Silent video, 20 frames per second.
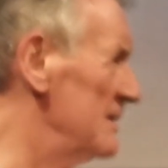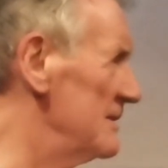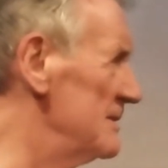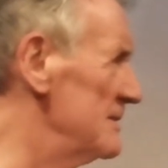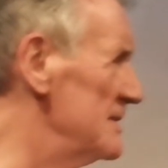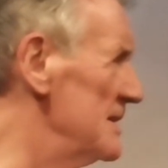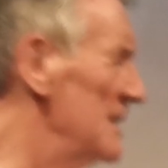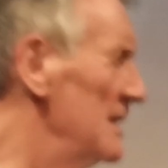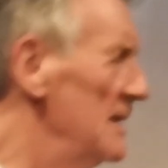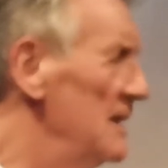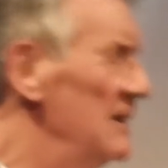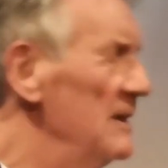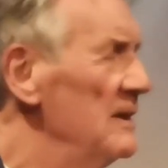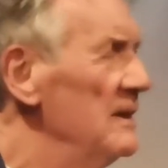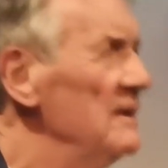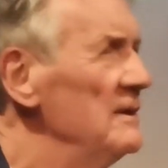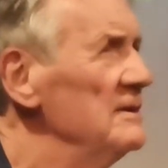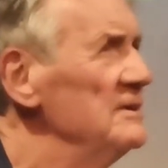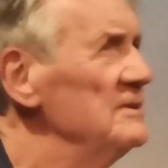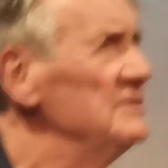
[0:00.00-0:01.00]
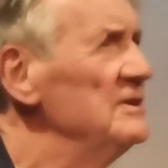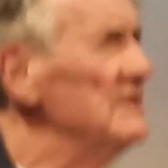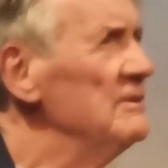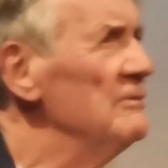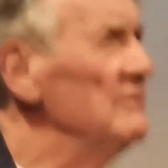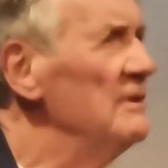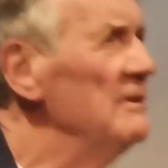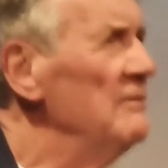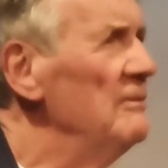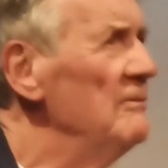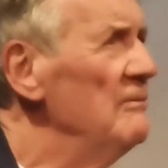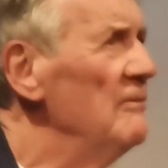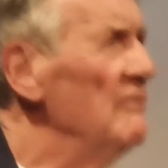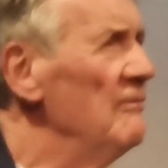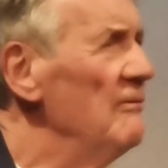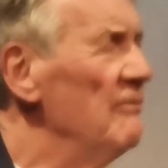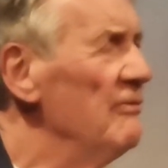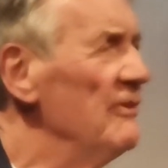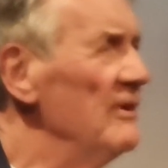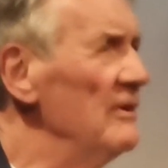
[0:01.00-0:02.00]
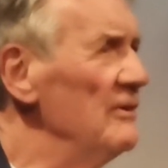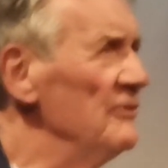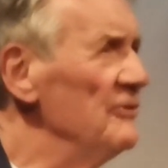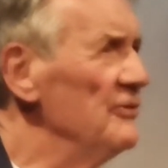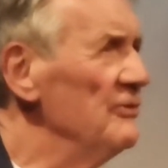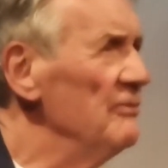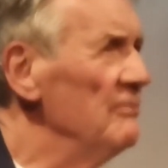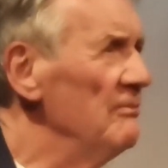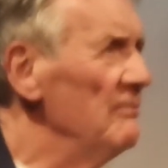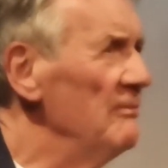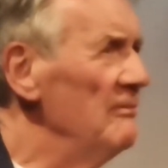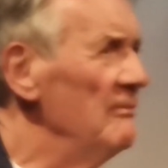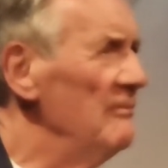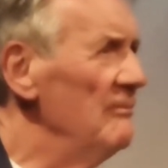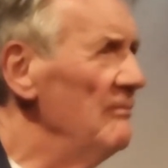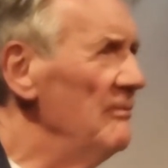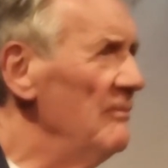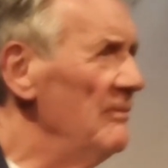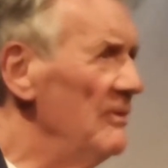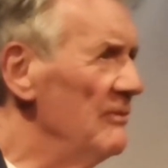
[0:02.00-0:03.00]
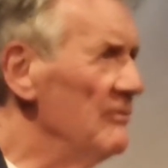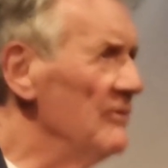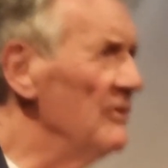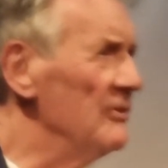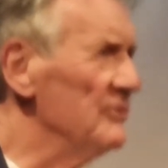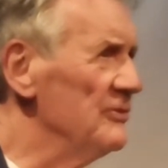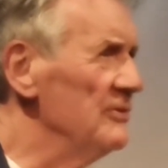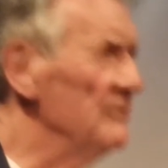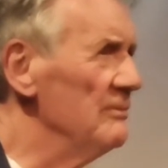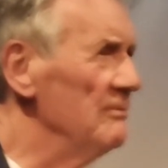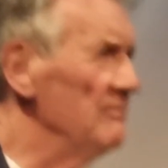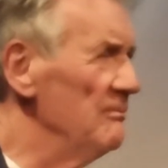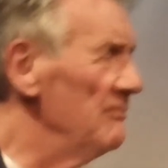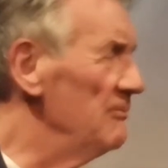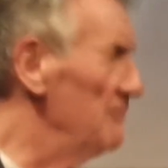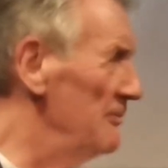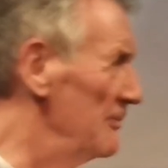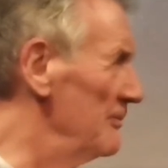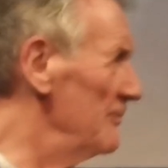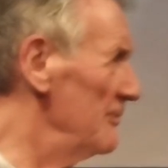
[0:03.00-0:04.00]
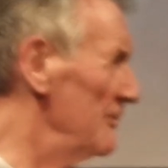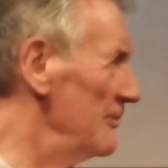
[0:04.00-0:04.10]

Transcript: there, and generally felt you've got to